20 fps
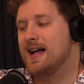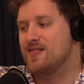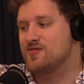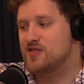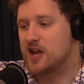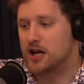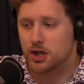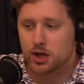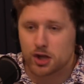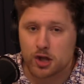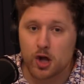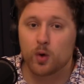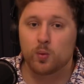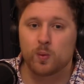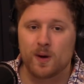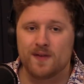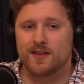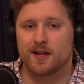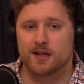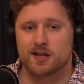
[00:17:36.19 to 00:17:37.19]
They should
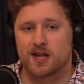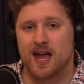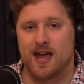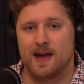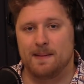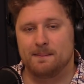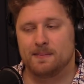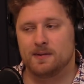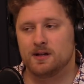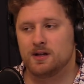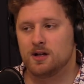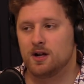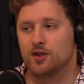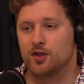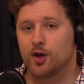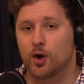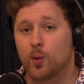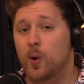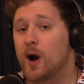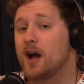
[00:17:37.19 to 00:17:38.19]
win this game.
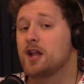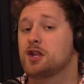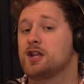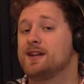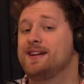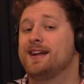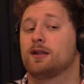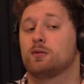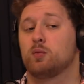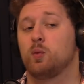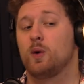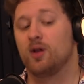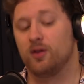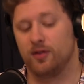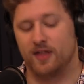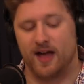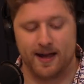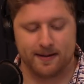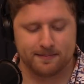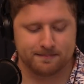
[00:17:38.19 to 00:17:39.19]
The question is, will
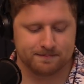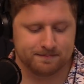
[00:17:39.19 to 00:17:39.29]
they?